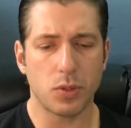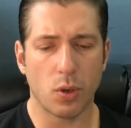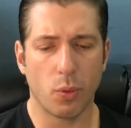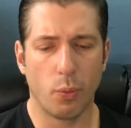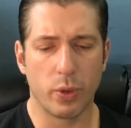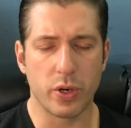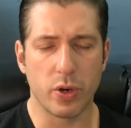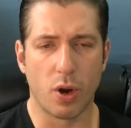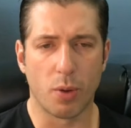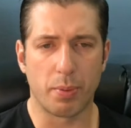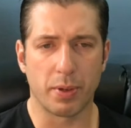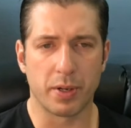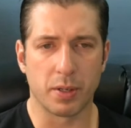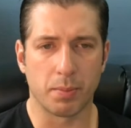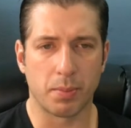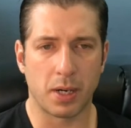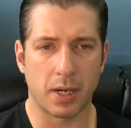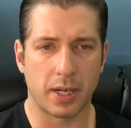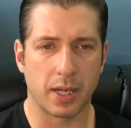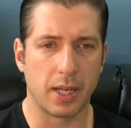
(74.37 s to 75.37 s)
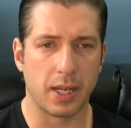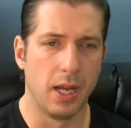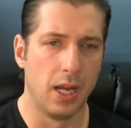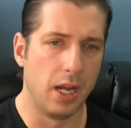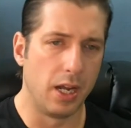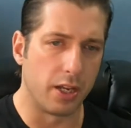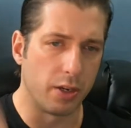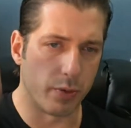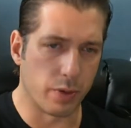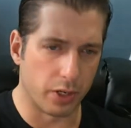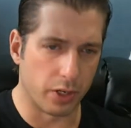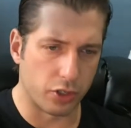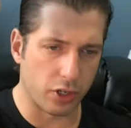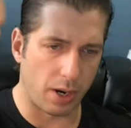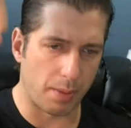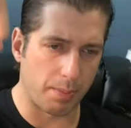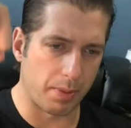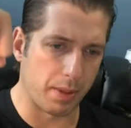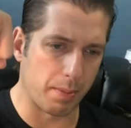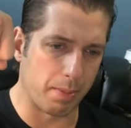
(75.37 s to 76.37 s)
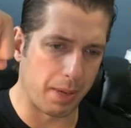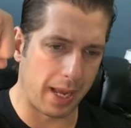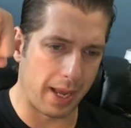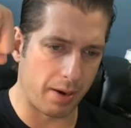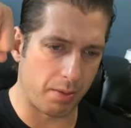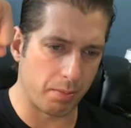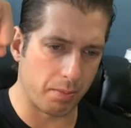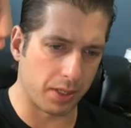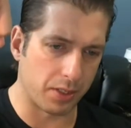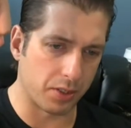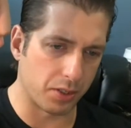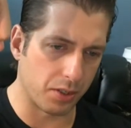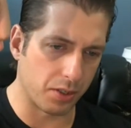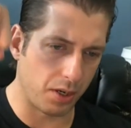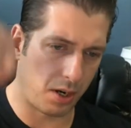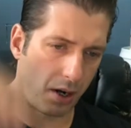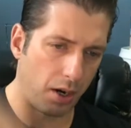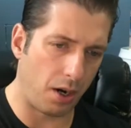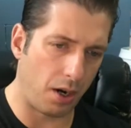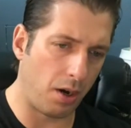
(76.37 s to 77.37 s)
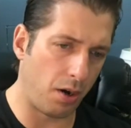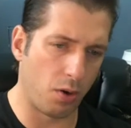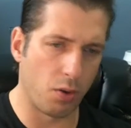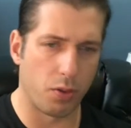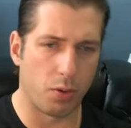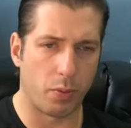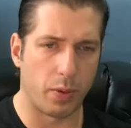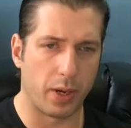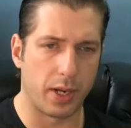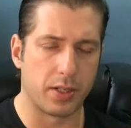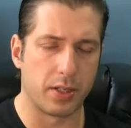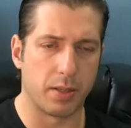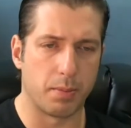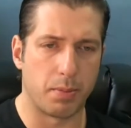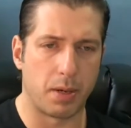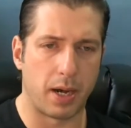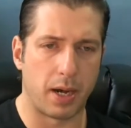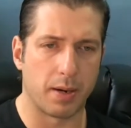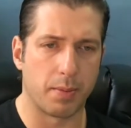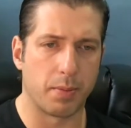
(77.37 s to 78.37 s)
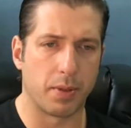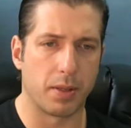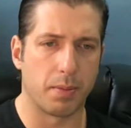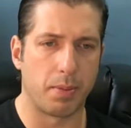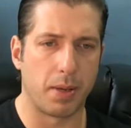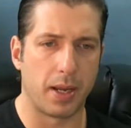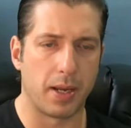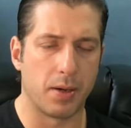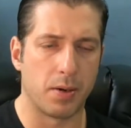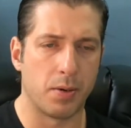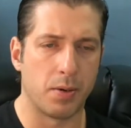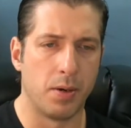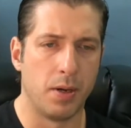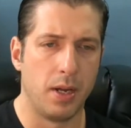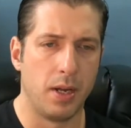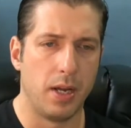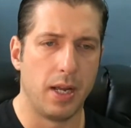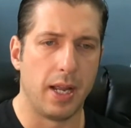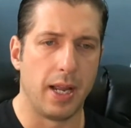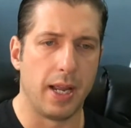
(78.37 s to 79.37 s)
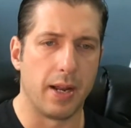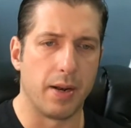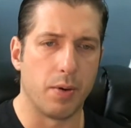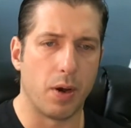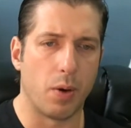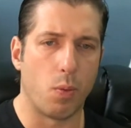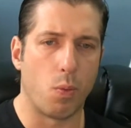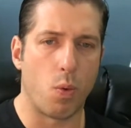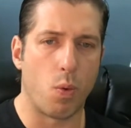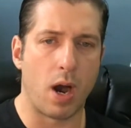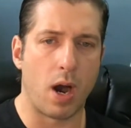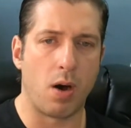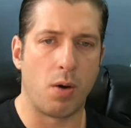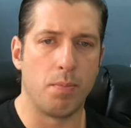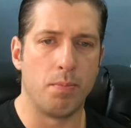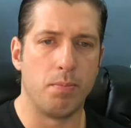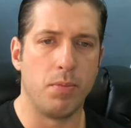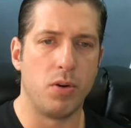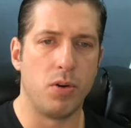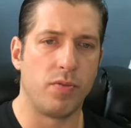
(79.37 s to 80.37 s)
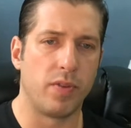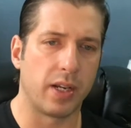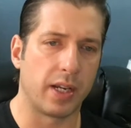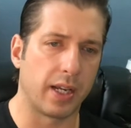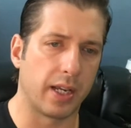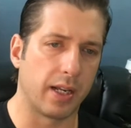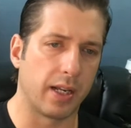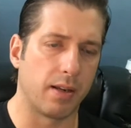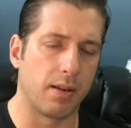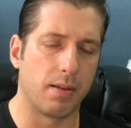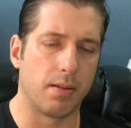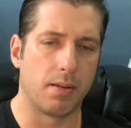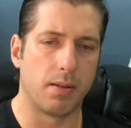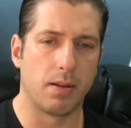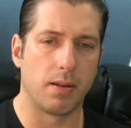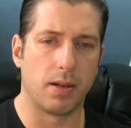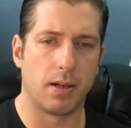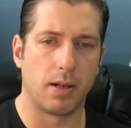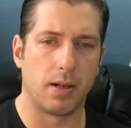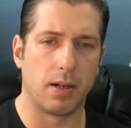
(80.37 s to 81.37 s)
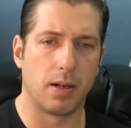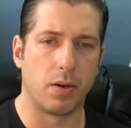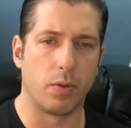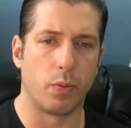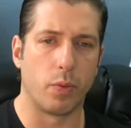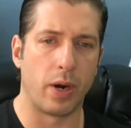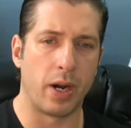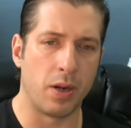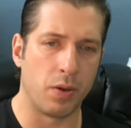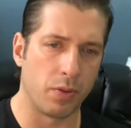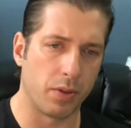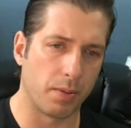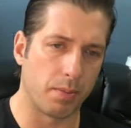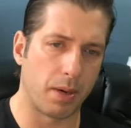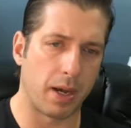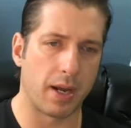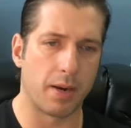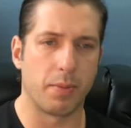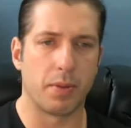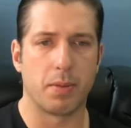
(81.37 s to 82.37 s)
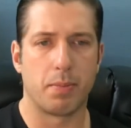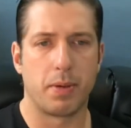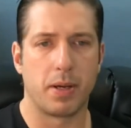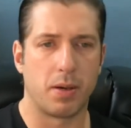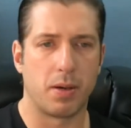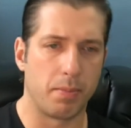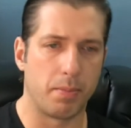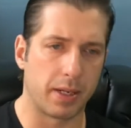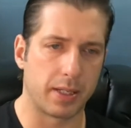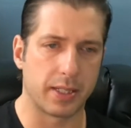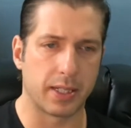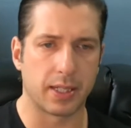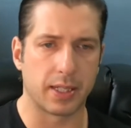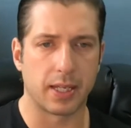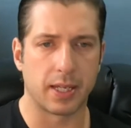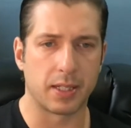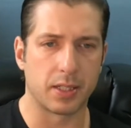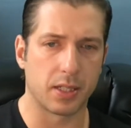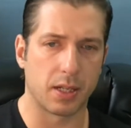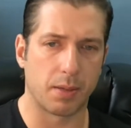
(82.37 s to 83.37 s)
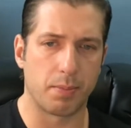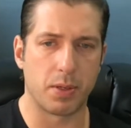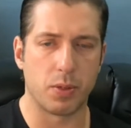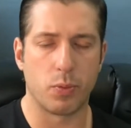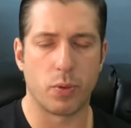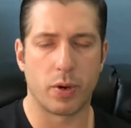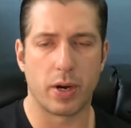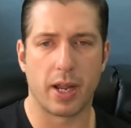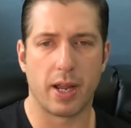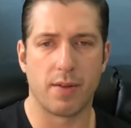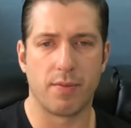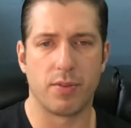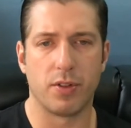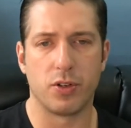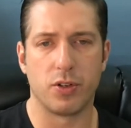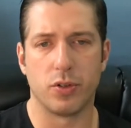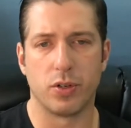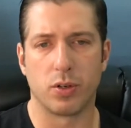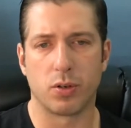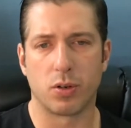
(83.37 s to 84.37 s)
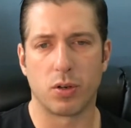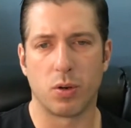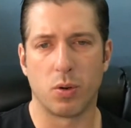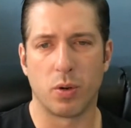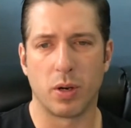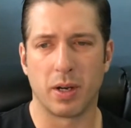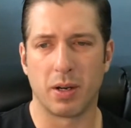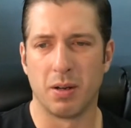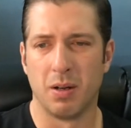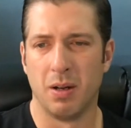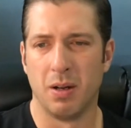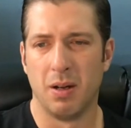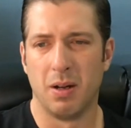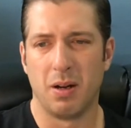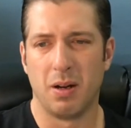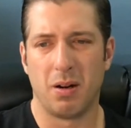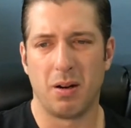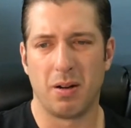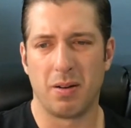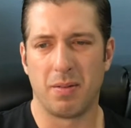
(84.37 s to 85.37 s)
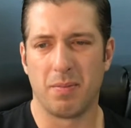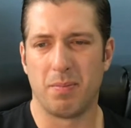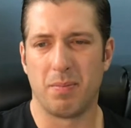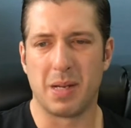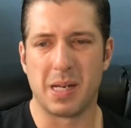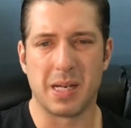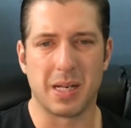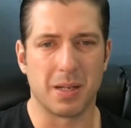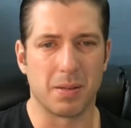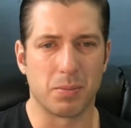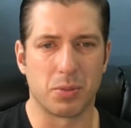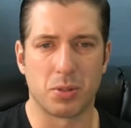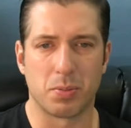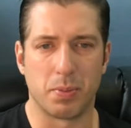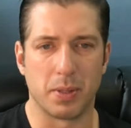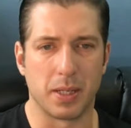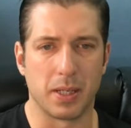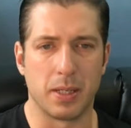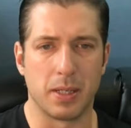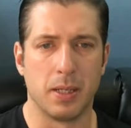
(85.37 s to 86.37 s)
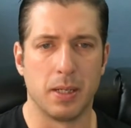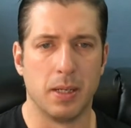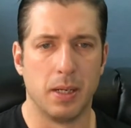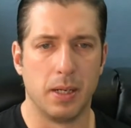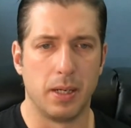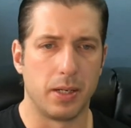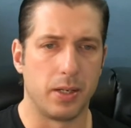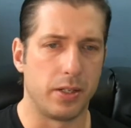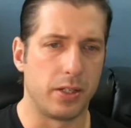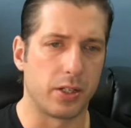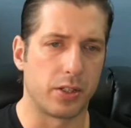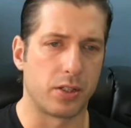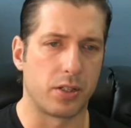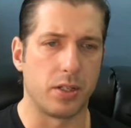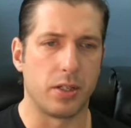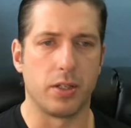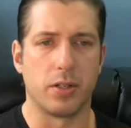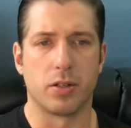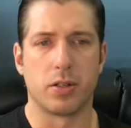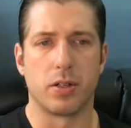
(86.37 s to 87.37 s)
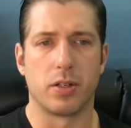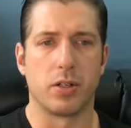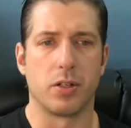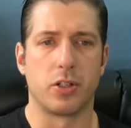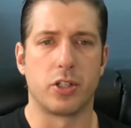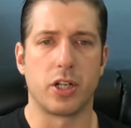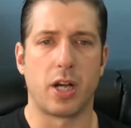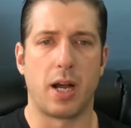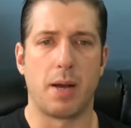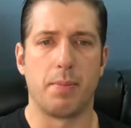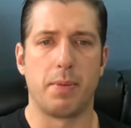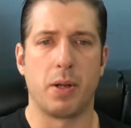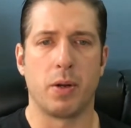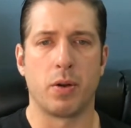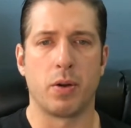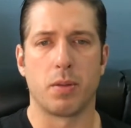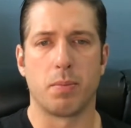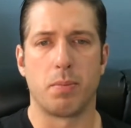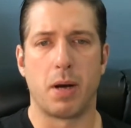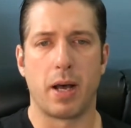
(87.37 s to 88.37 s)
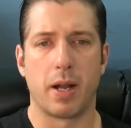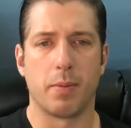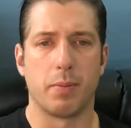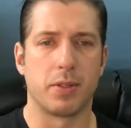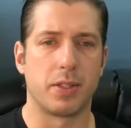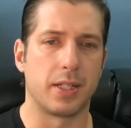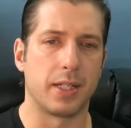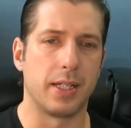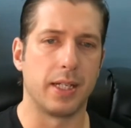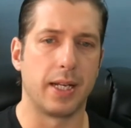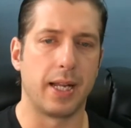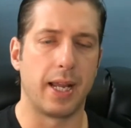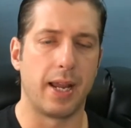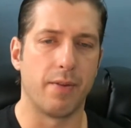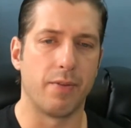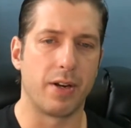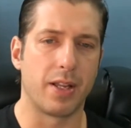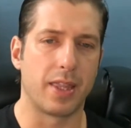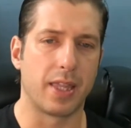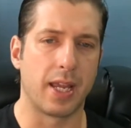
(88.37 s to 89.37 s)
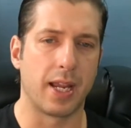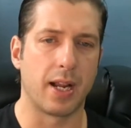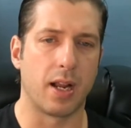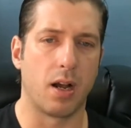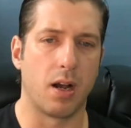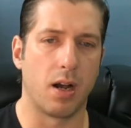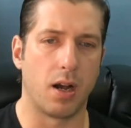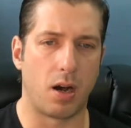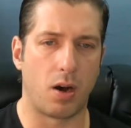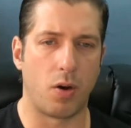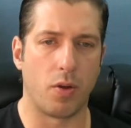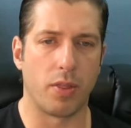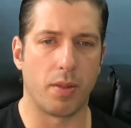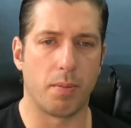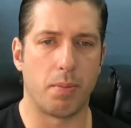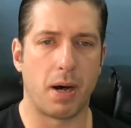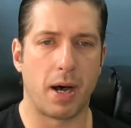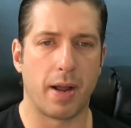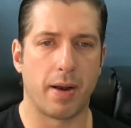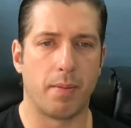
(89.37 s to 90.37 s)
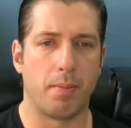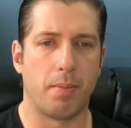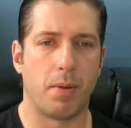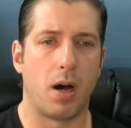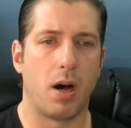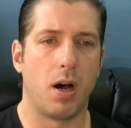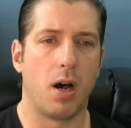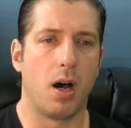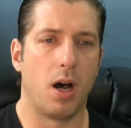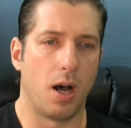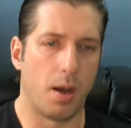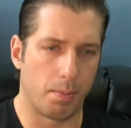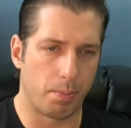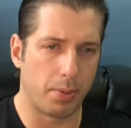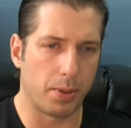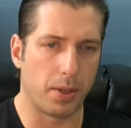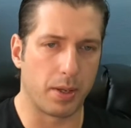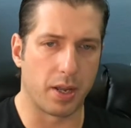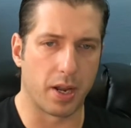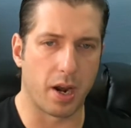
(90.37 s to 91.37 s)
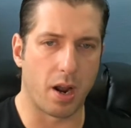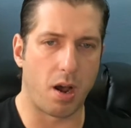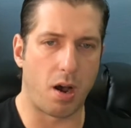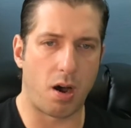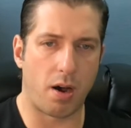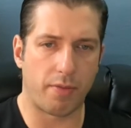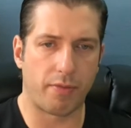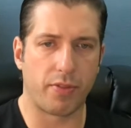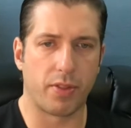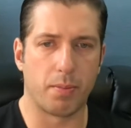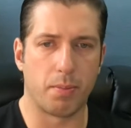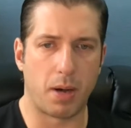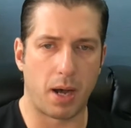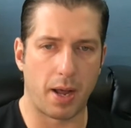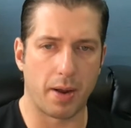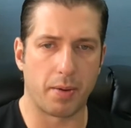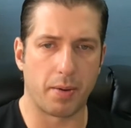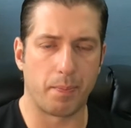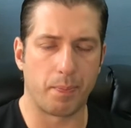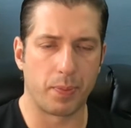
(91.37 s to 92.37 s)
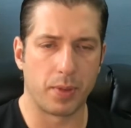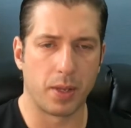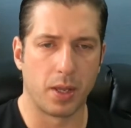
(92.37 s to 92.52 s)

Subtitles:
When you open your bucket, you want to drop the paddle mixer all the way to the bottom of the pail. And while moving it around the bottom of the pail, mixing things up, you want to have the drill going on medium speed. Your job down on the bottom is to get everything on the bottom up and off the bottom.